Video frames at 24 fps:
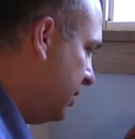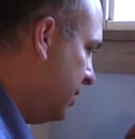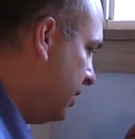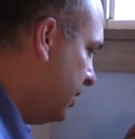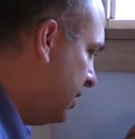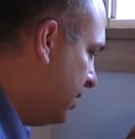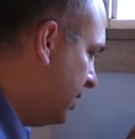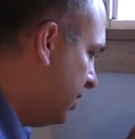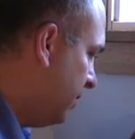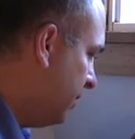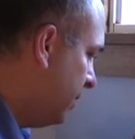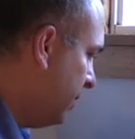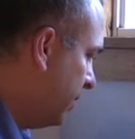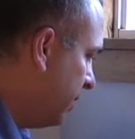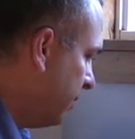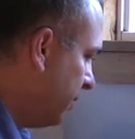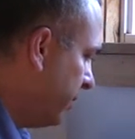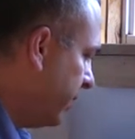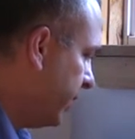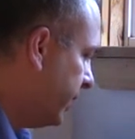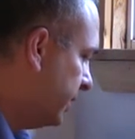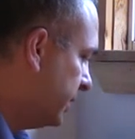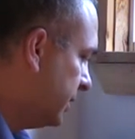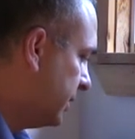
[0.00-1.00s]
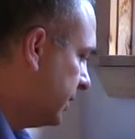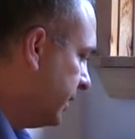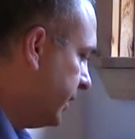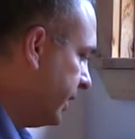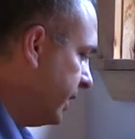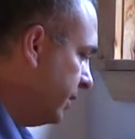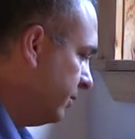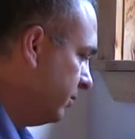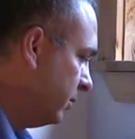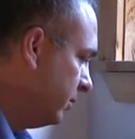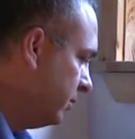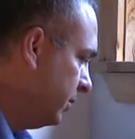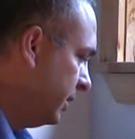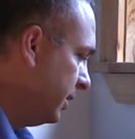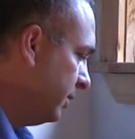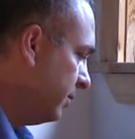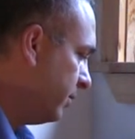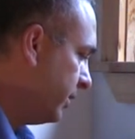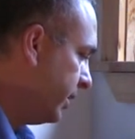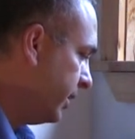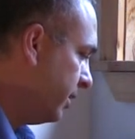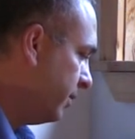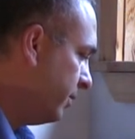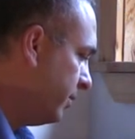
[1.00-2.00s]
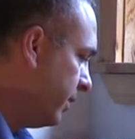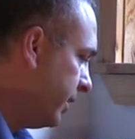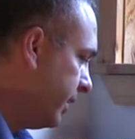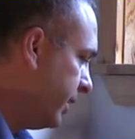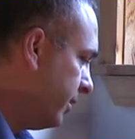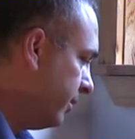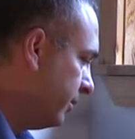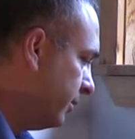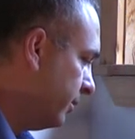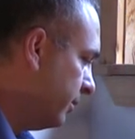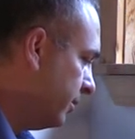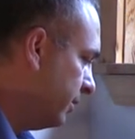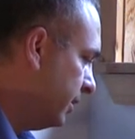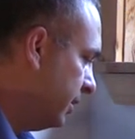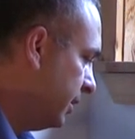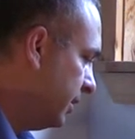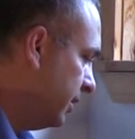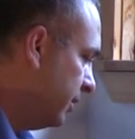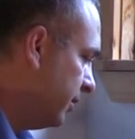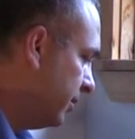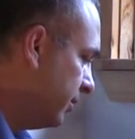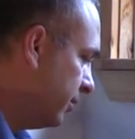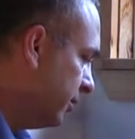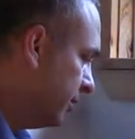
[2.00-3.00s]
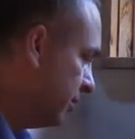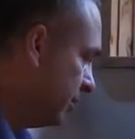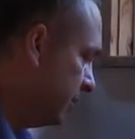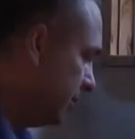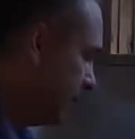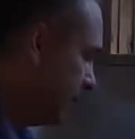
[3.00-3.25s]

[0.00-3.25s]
And my right side will be right about here.